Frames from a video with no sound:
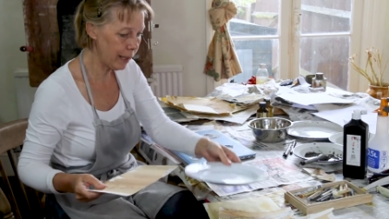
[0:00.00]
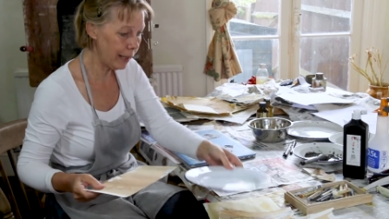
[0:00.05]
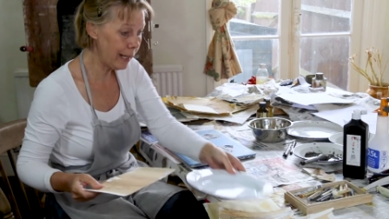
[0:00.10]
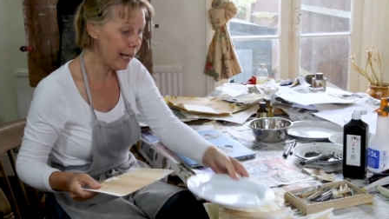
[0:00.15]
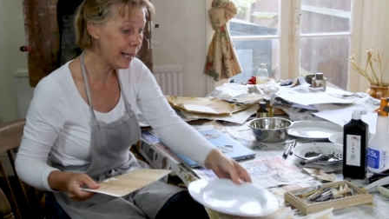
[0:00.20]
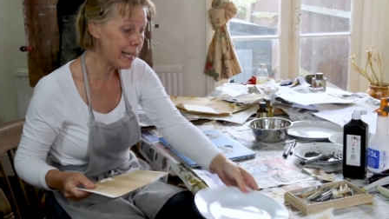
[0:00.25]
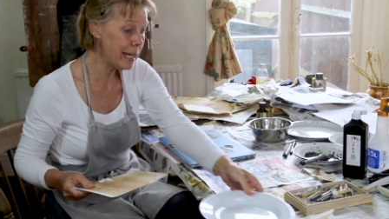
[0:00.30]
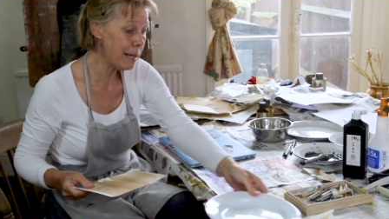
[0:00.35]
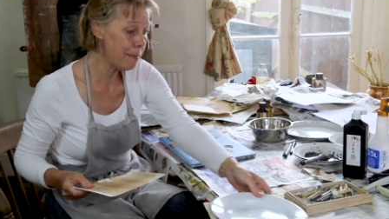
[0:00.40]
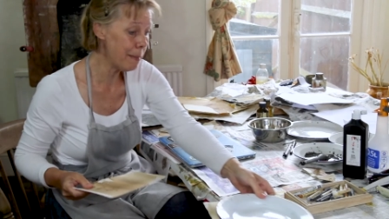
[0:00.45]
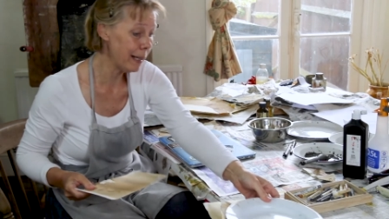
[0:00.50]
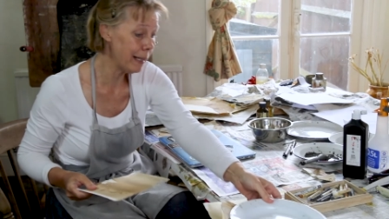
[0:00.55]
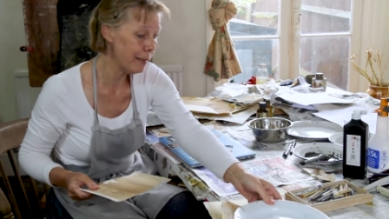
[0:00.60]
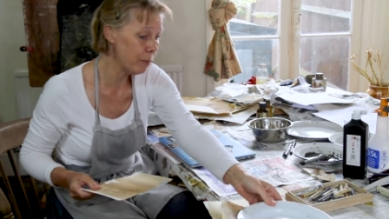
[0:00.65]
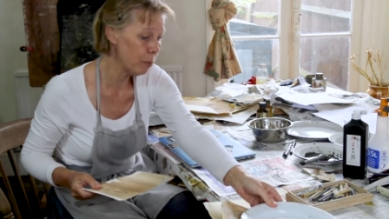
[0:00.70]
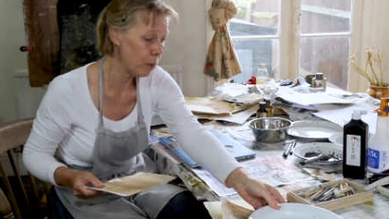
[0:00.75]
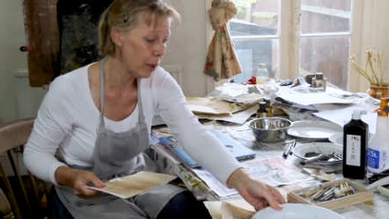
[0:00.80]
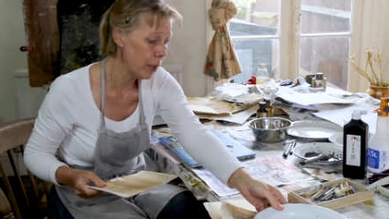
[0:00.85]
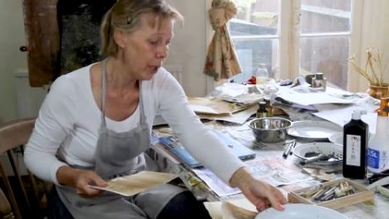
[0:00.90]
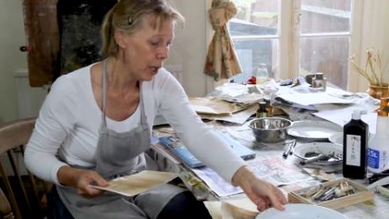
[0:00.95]
And I keep,
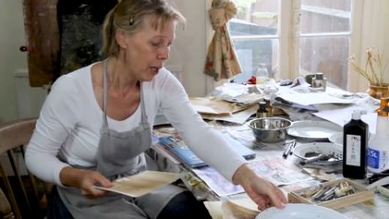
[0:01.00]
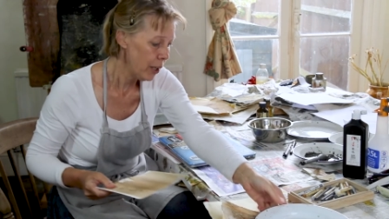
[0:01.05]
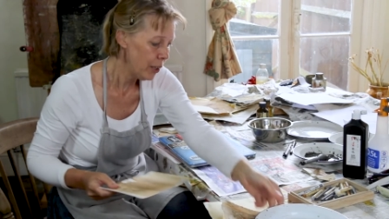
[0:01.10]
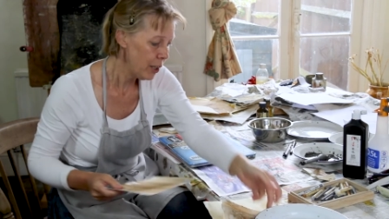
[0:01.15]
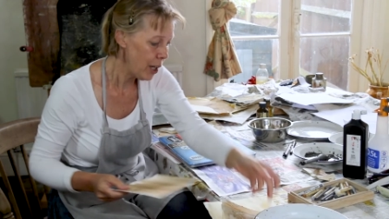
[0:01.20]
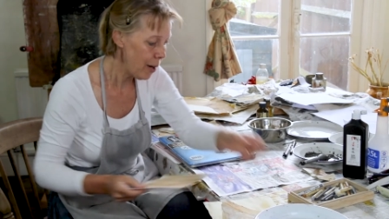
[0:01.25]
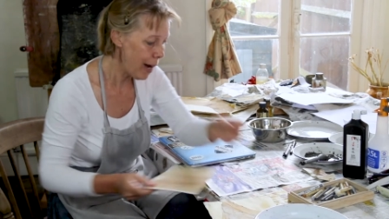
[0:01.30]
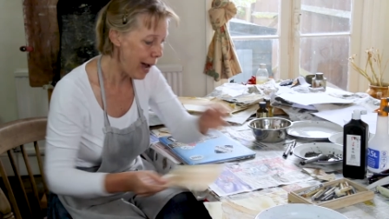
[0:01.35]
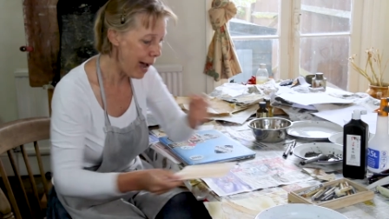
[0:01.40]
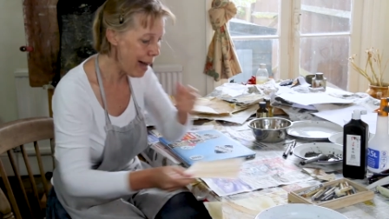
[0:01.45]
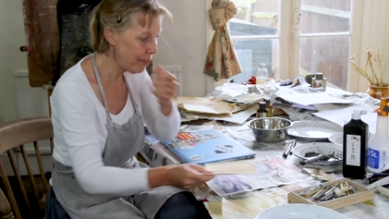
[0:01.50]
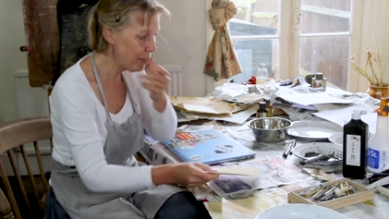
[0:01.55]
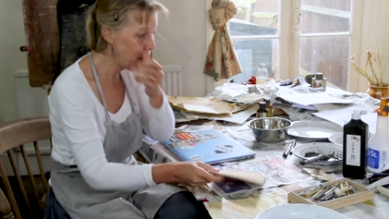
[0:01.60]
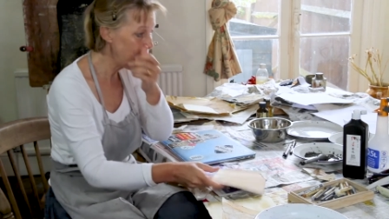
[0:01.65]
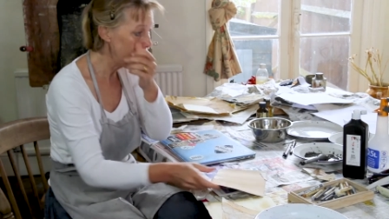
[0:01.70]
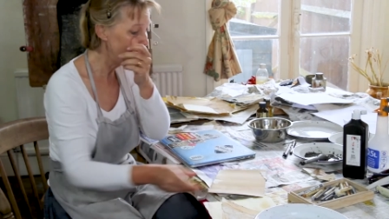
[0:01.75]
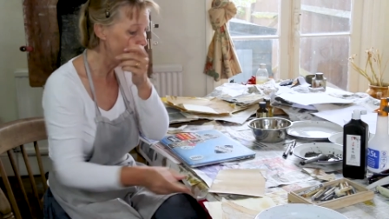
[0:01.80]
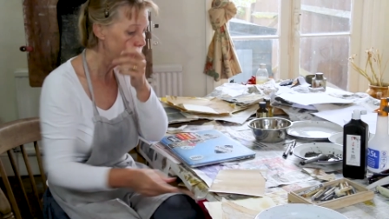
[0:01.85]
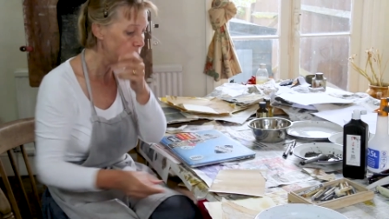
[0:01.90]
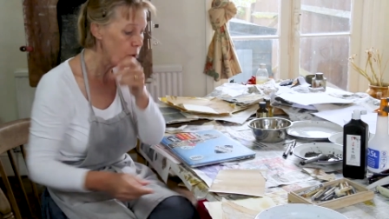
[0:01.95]
as
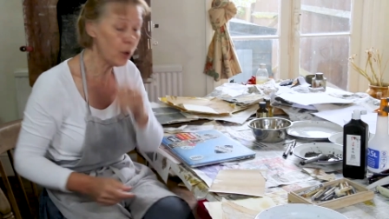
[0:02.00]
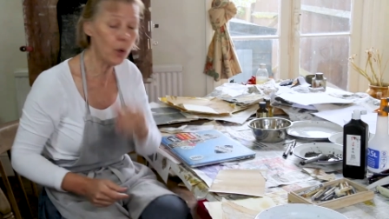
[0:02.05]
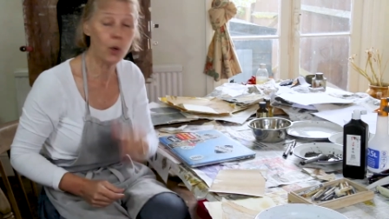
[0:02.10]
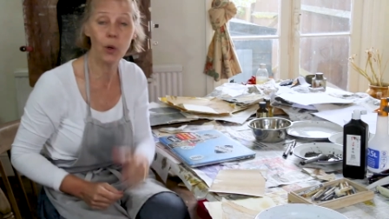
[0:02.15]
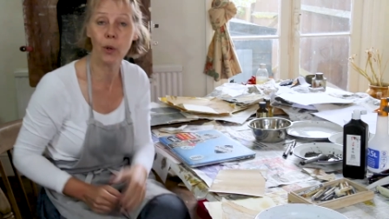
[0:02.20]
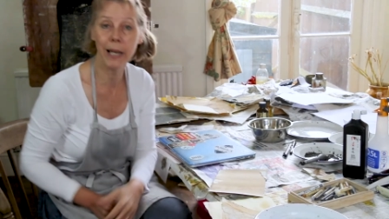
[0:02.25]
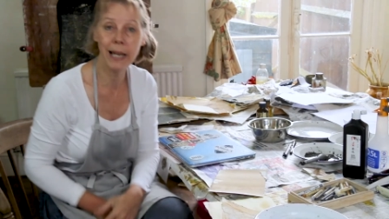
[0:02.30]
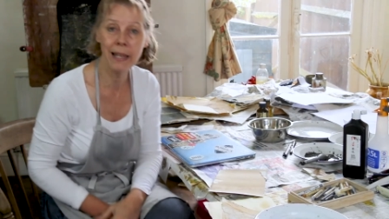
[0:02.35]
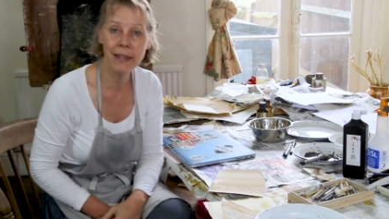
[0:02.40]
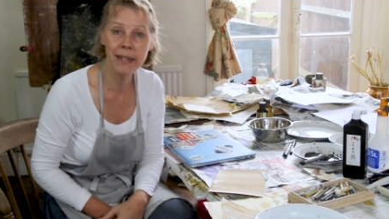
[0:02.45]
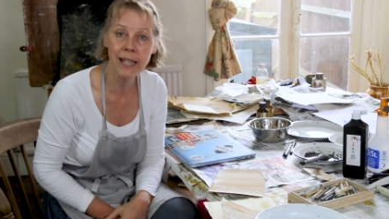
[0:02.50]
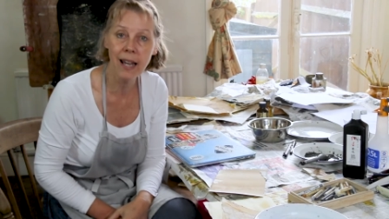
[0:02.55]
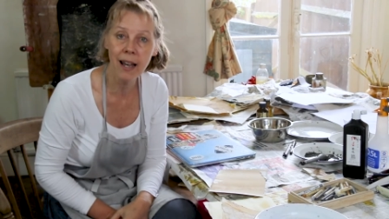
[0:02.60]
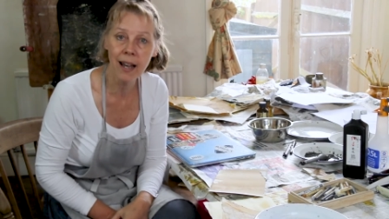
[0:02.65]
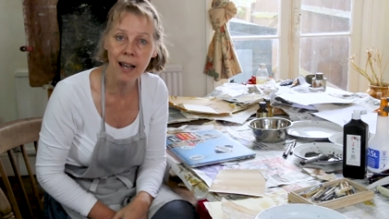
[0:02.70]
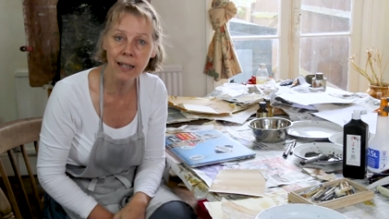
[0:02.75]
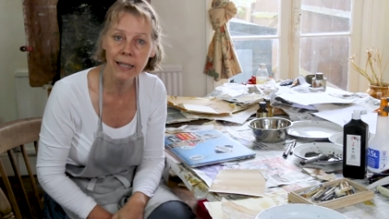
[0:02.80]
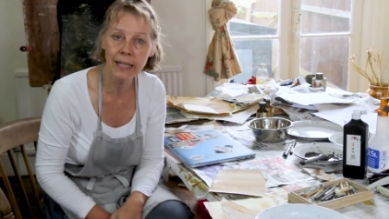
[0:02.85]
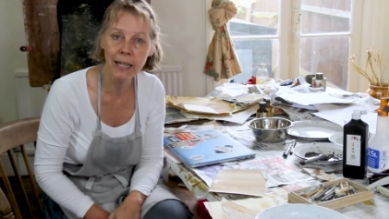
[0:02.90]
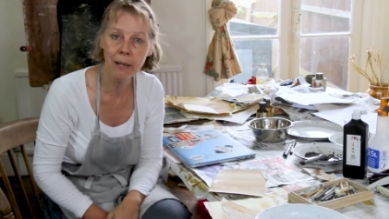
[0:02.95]
you saw in the
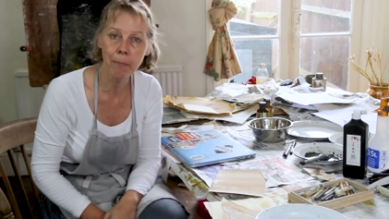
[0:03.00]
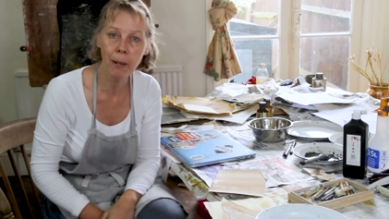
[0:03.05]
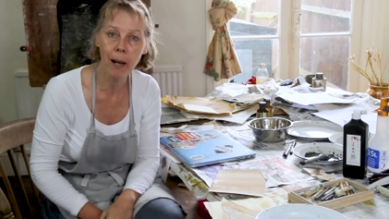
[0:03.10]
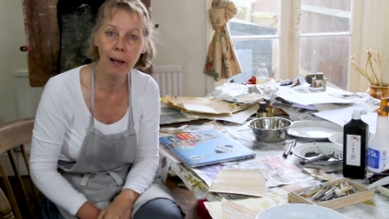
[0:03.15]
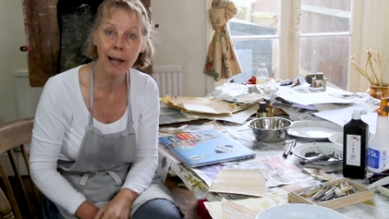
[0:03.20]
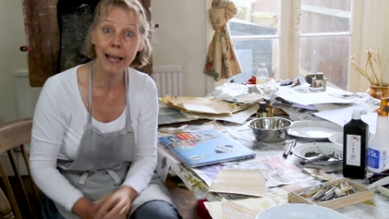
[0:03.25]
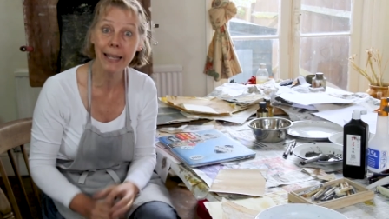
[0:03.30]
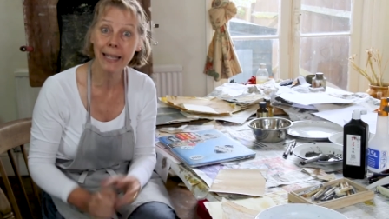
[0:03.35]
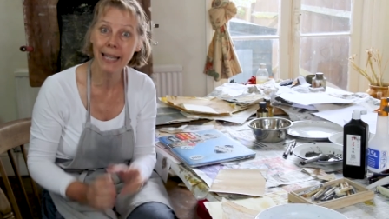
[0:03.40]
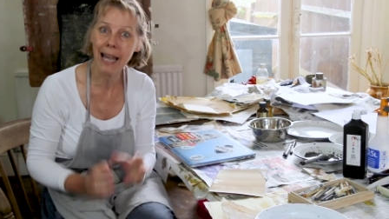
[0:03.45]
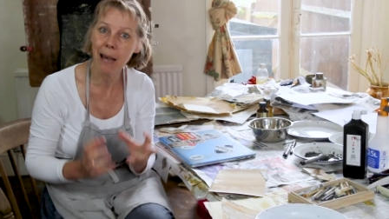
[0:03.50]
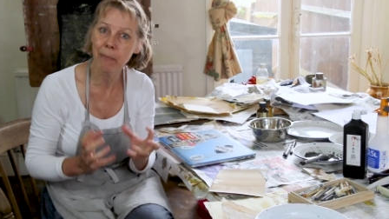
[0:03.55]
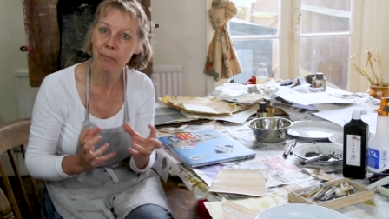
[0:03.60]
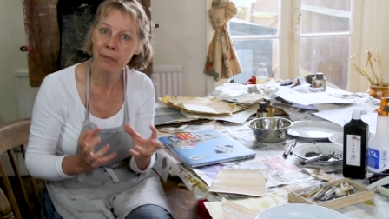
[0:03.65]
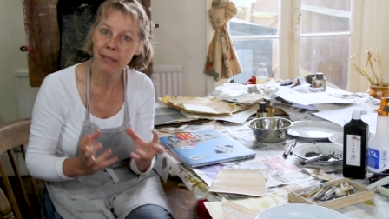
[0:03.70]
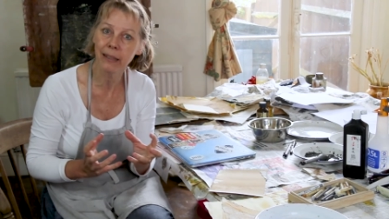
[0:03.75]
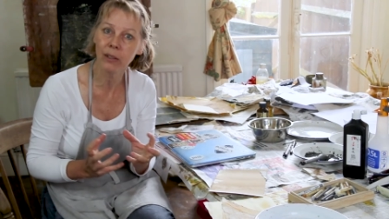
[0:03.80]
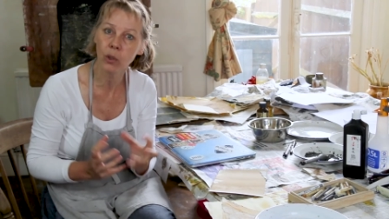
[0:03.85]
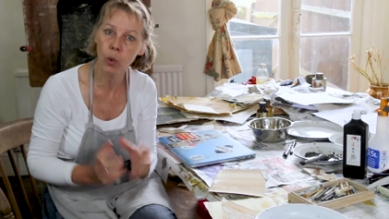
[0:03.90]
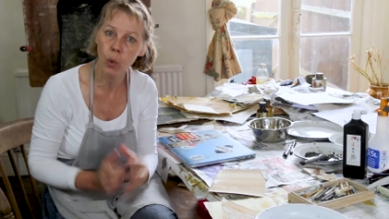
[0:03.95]
earlier part, I
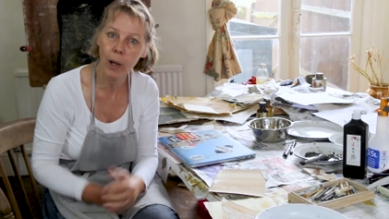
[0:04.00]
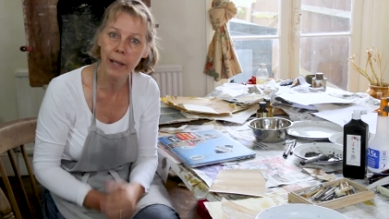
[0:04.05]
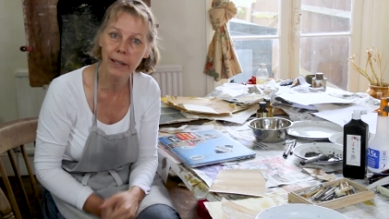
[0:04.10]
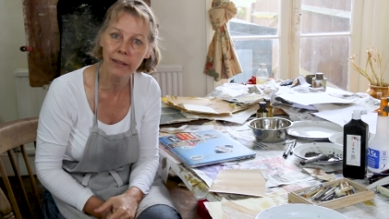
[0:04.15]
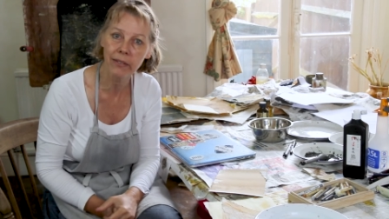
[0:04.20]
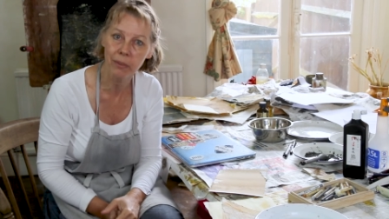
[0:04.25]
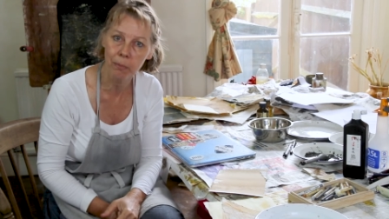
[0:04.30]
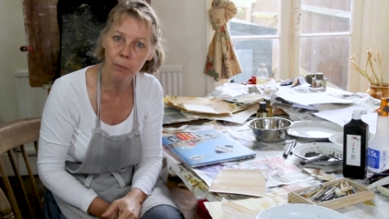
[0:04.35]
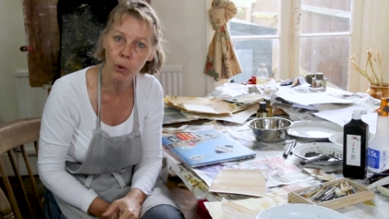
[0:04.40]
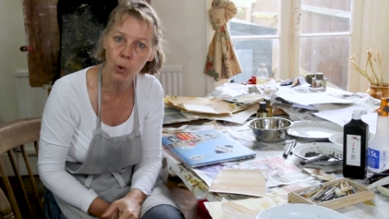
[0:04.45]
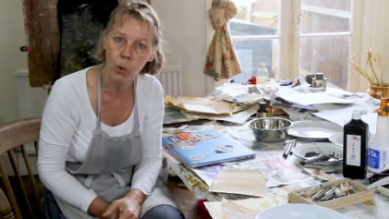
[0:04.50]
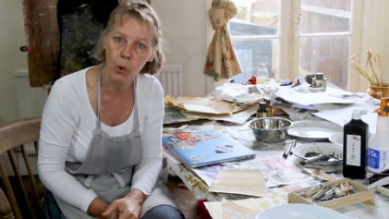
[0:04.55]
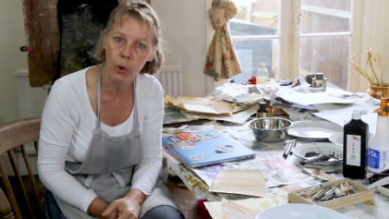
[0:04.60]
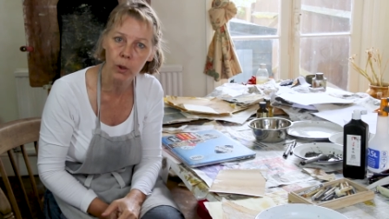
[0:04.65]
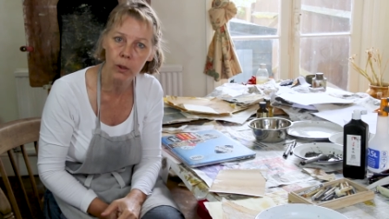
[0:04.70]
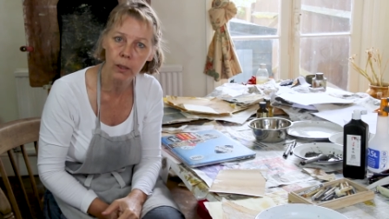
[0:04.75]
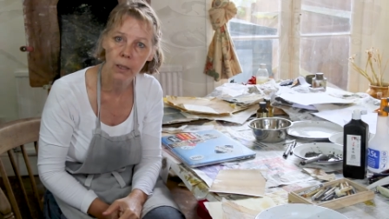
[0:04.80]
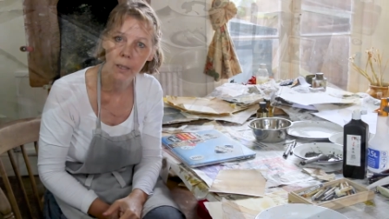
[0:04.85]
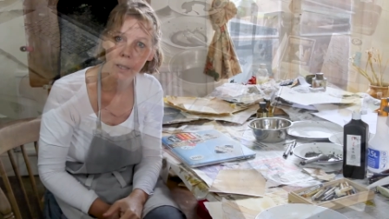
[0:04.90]
kept it quite small.